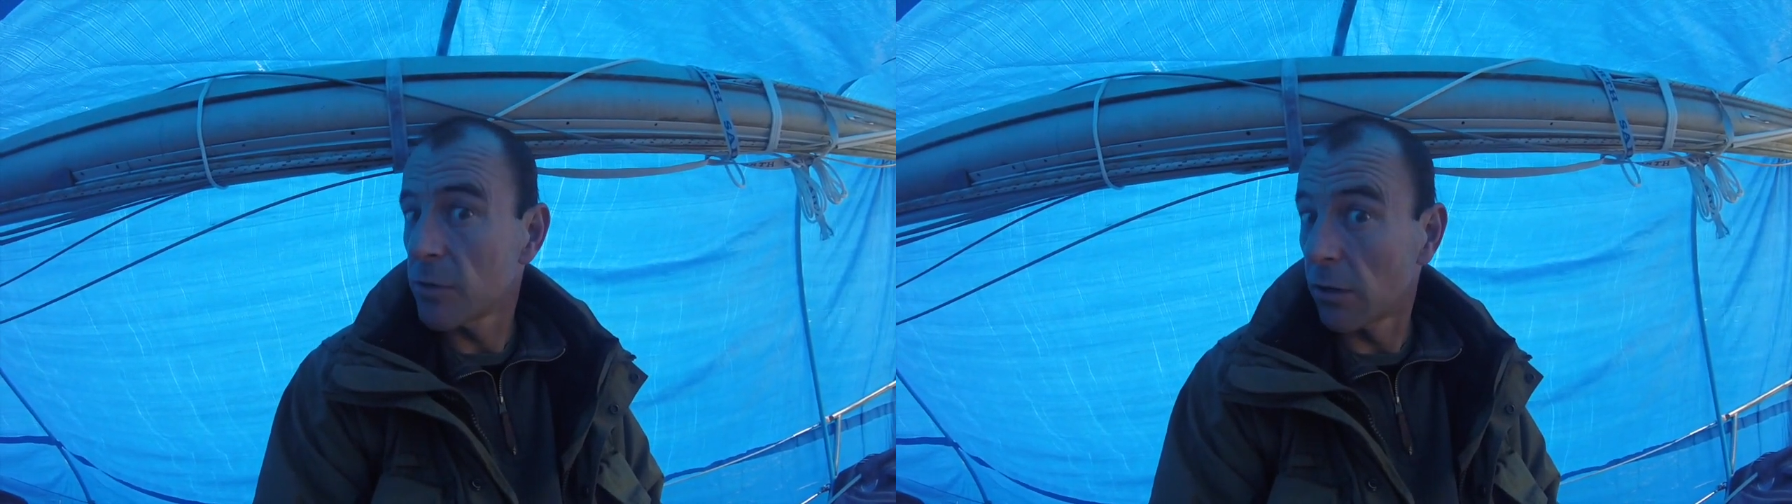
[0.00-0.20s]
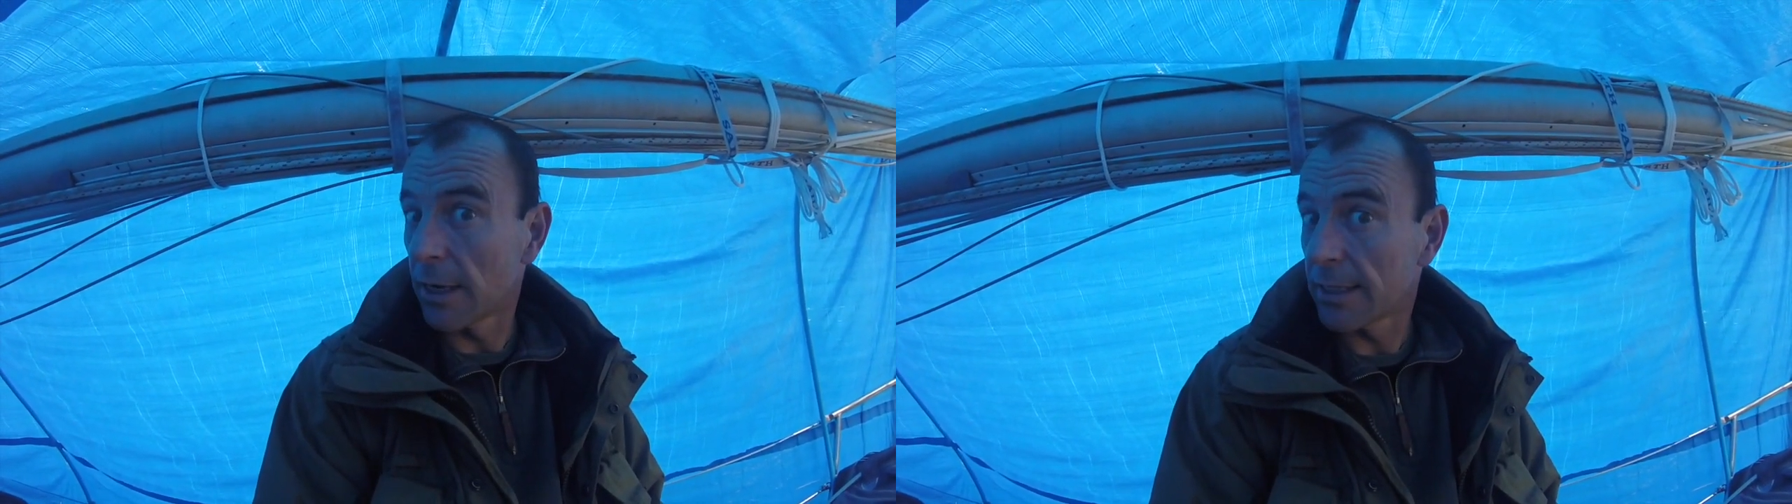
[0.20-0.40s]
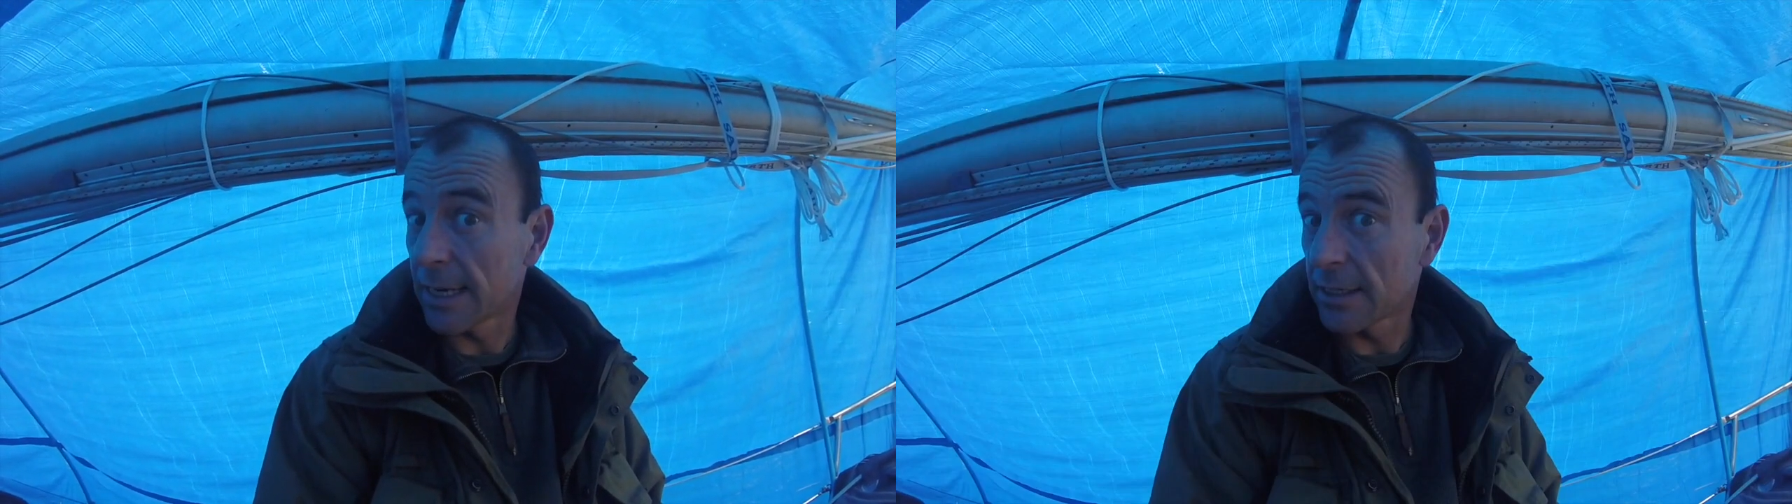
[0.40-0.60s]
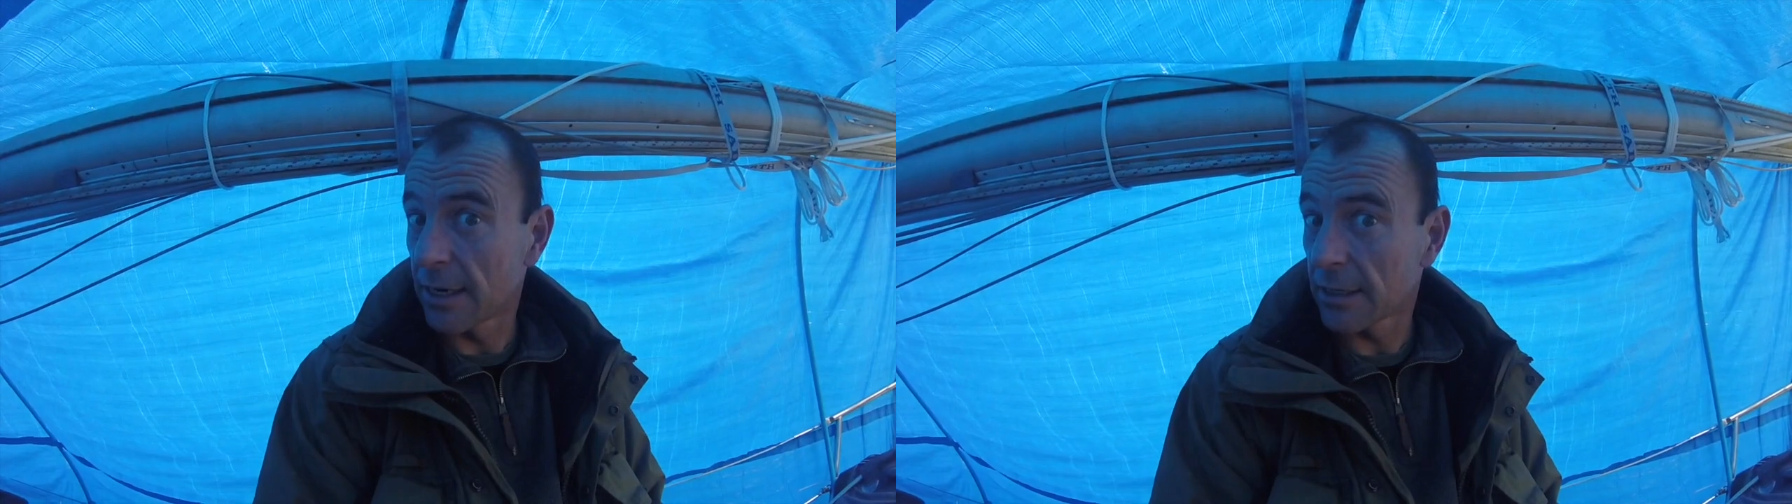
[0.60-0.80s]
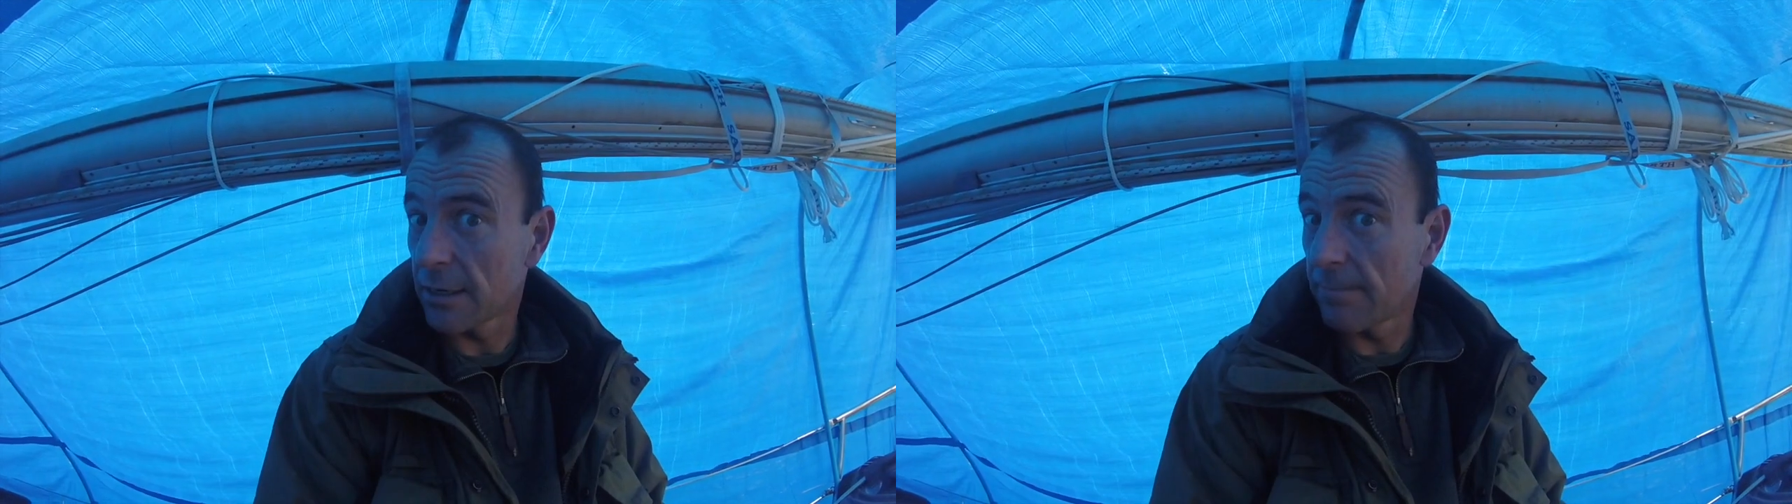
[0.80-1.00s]
Alright, catch
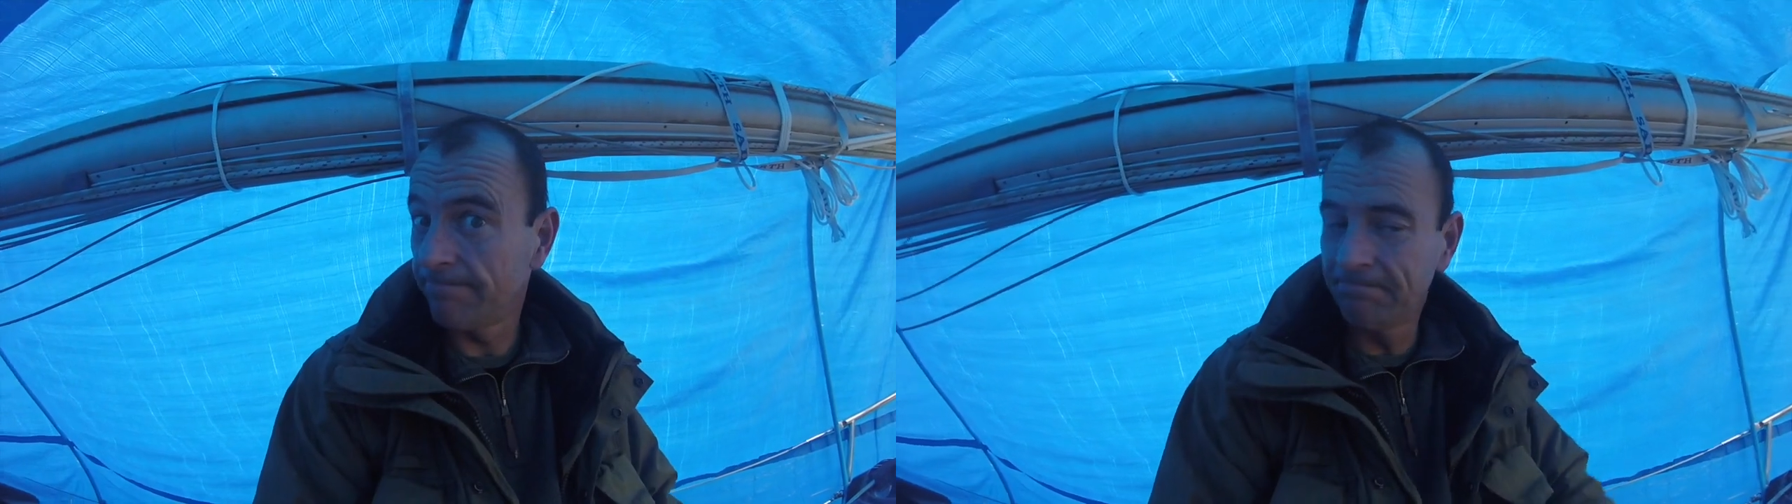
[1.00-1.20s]
you next time.